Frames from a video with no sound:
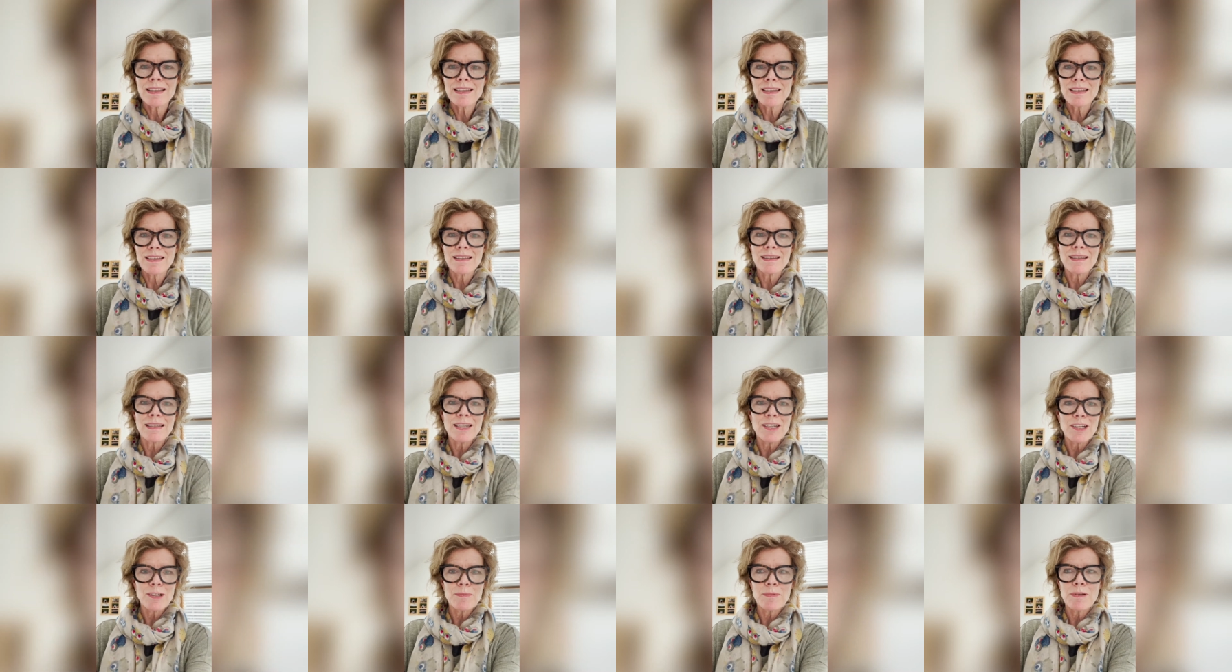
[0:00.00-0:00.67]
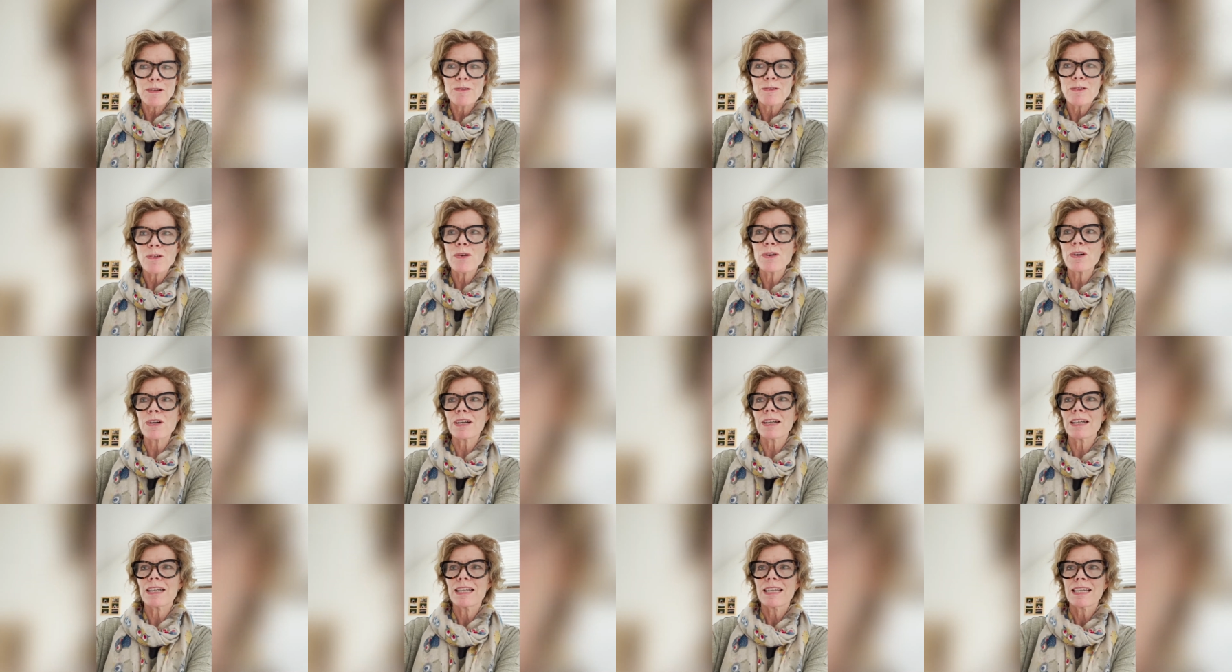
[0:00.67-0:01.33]
the, the year
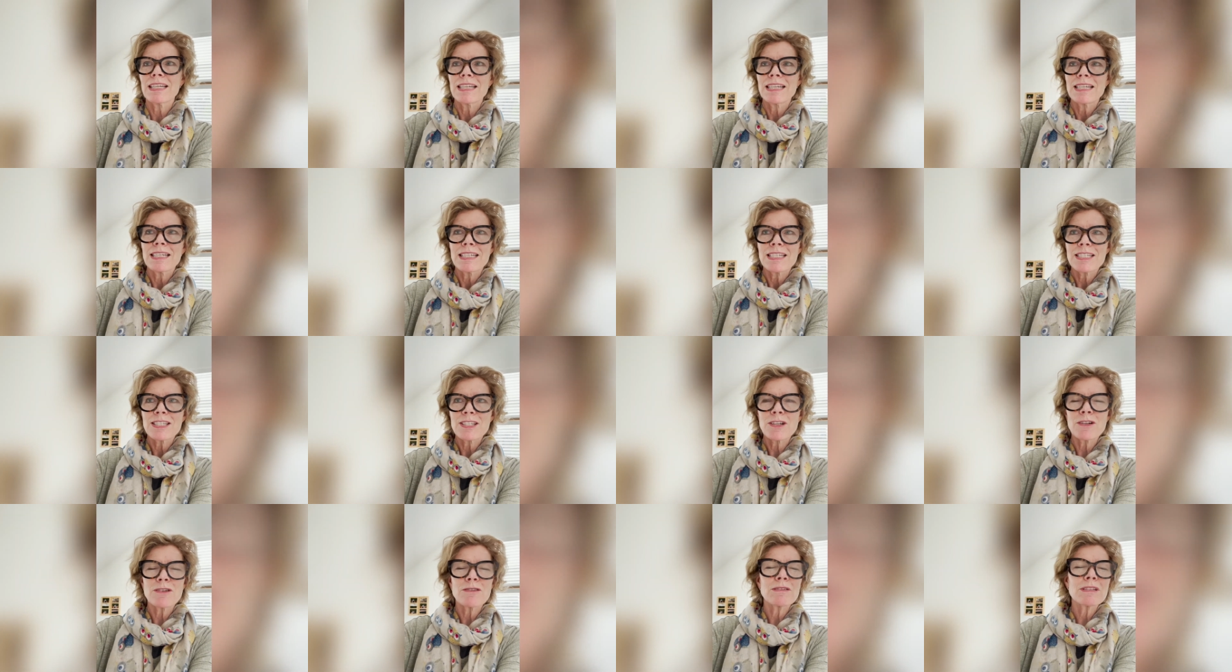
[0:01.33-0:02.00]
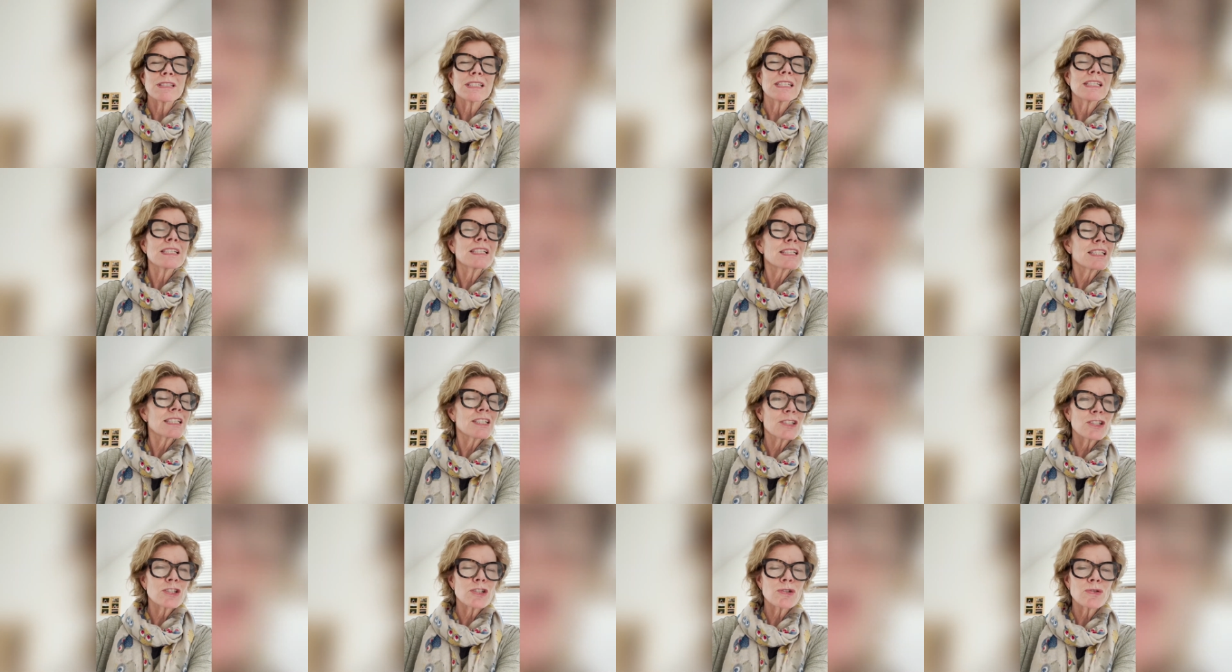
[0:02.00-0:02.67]
before. So it was an
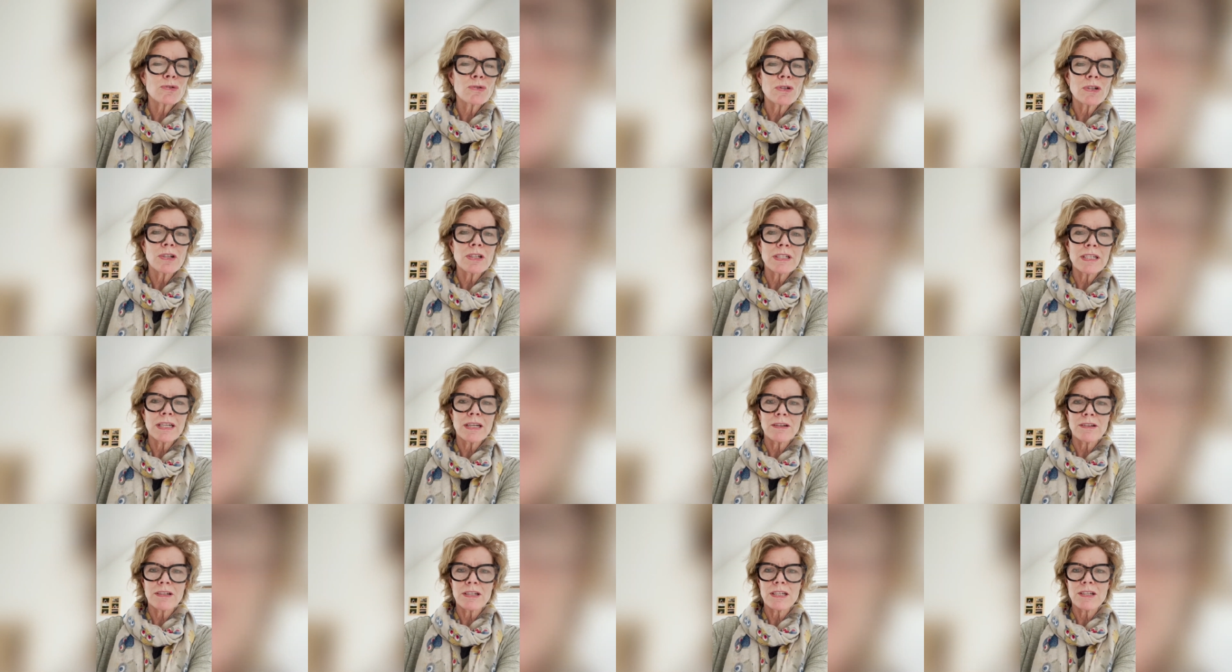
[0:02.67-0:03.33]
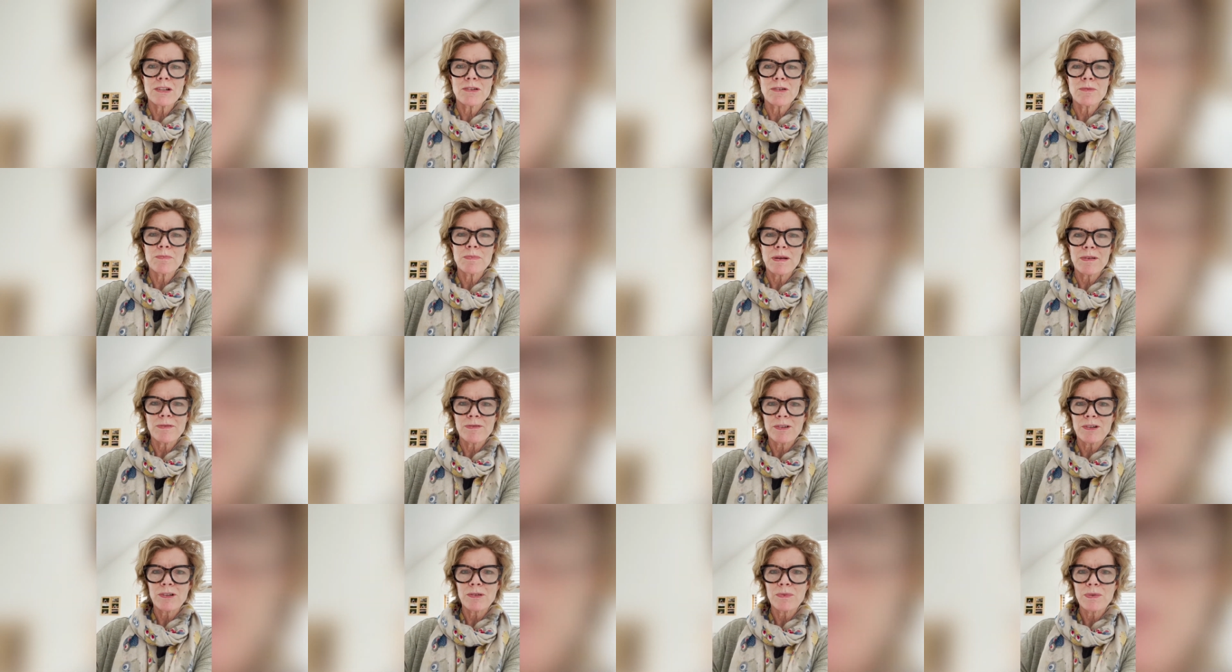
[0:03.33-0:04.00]
extraordinary group
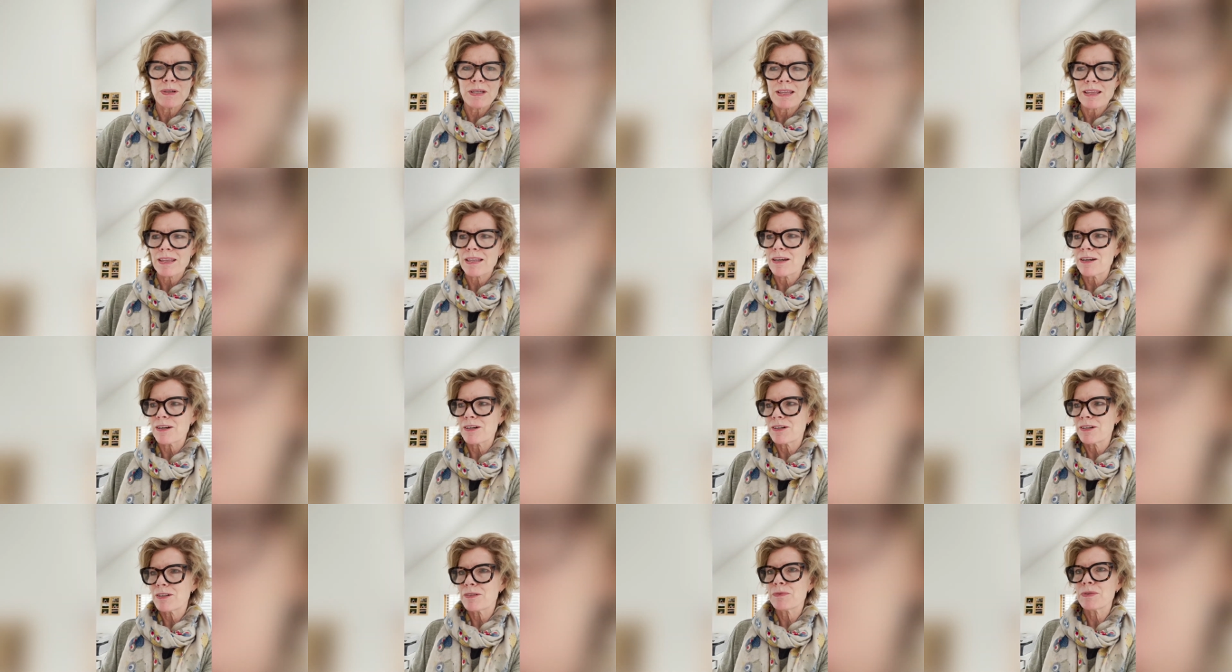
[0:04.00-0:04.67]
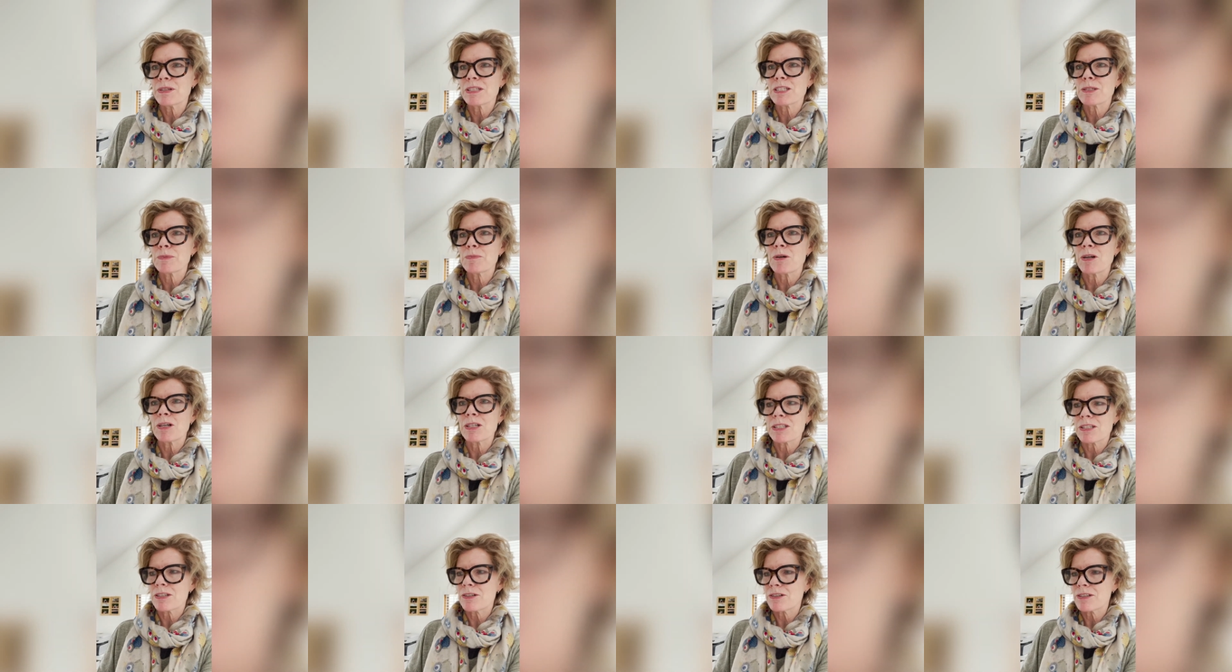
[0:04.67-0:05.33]
effort with our with
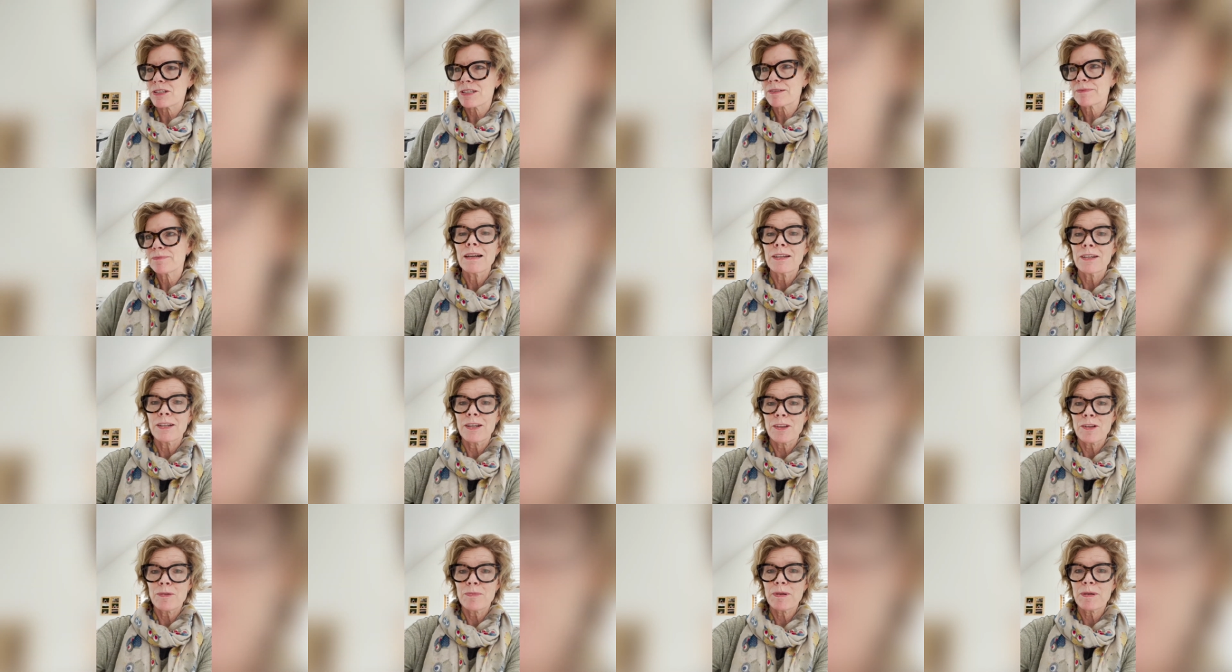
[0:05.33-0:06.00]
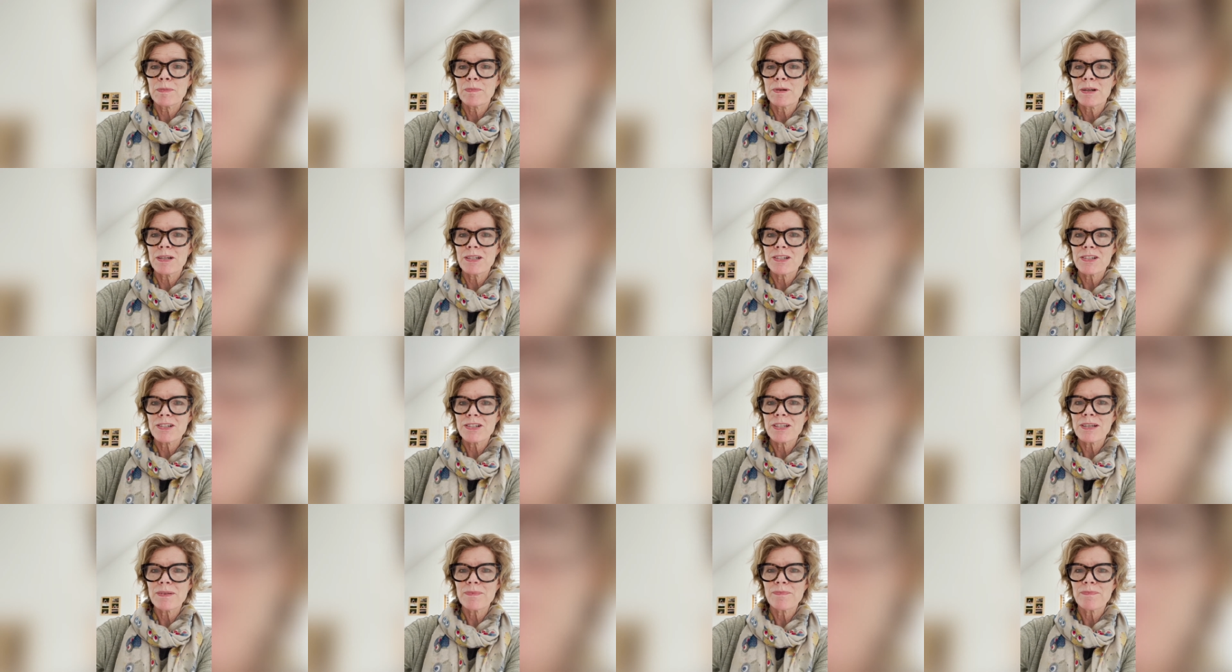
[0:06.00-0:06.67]
sponsors. Another big
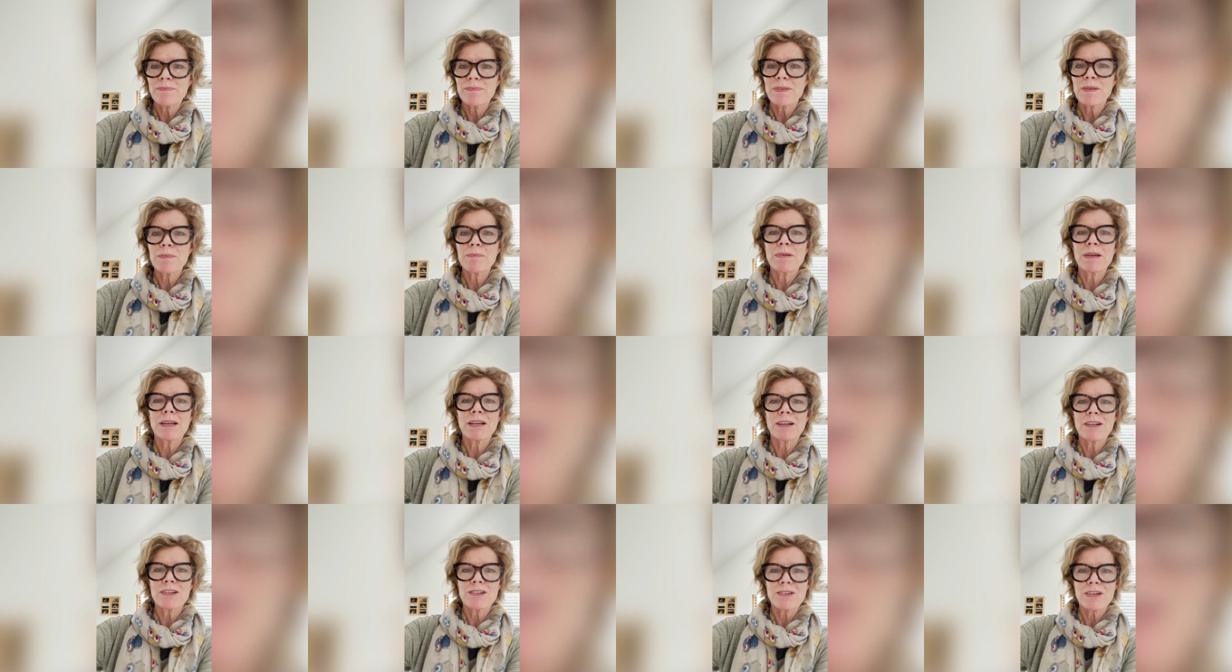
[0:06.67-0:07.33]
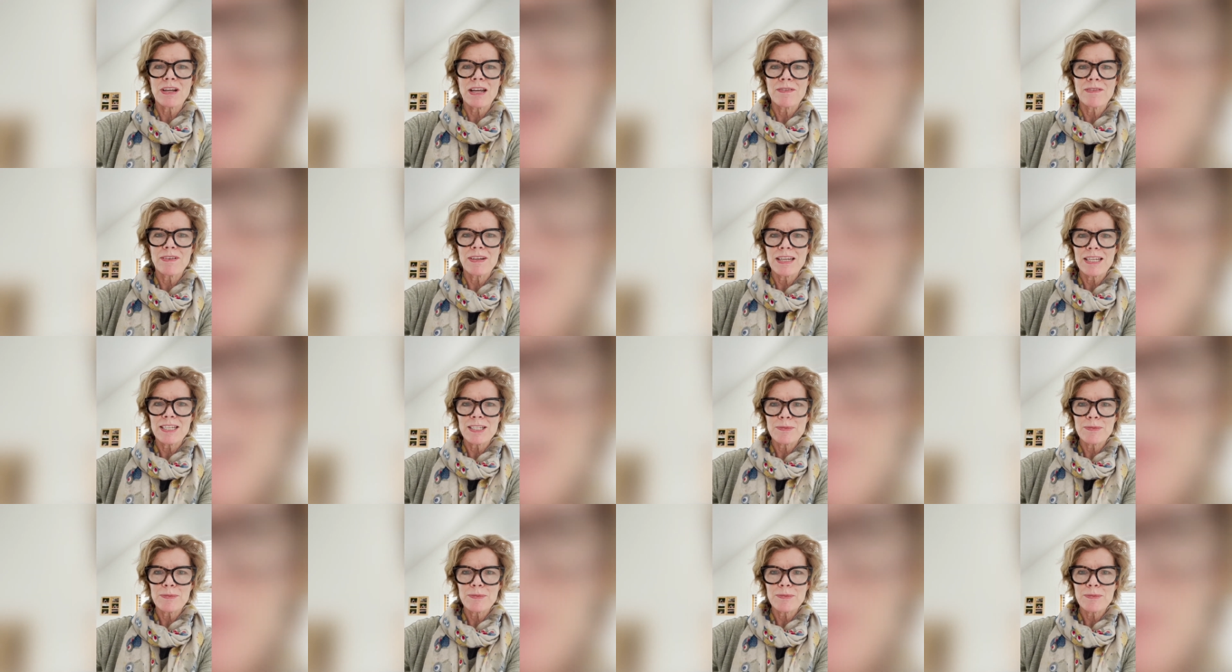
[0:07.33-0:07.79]
partnership, the Big Art Drive-In at